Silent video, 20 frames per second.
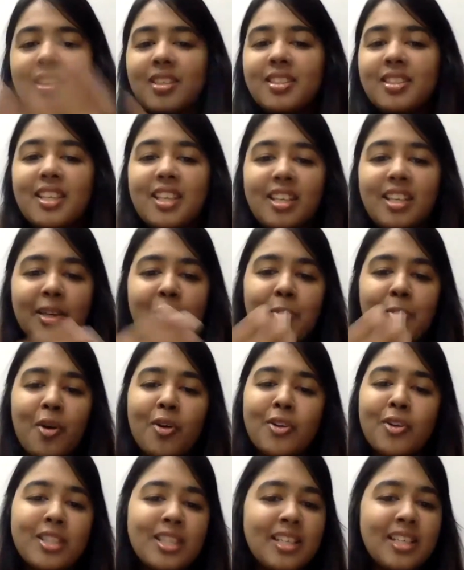seeing him or
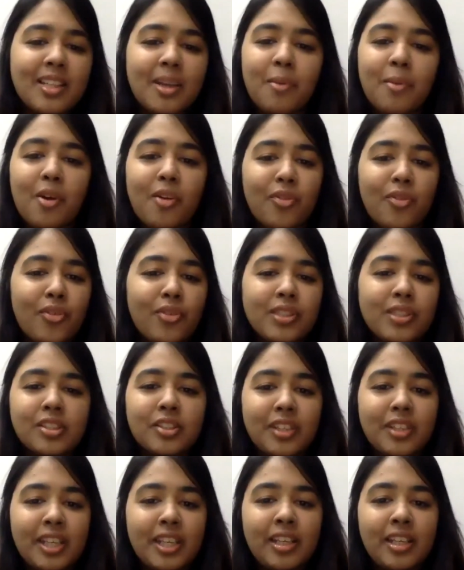seeing them off of a
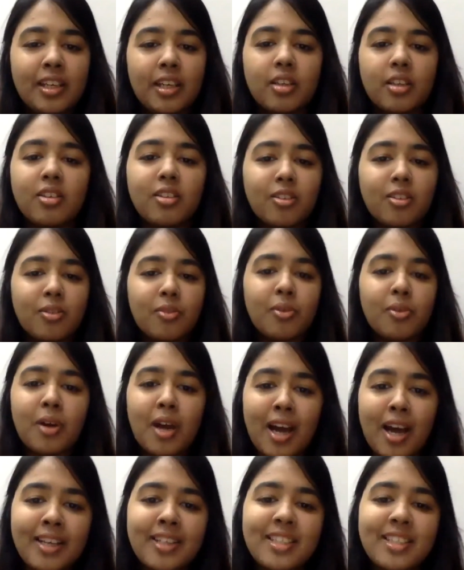screen, and yeah.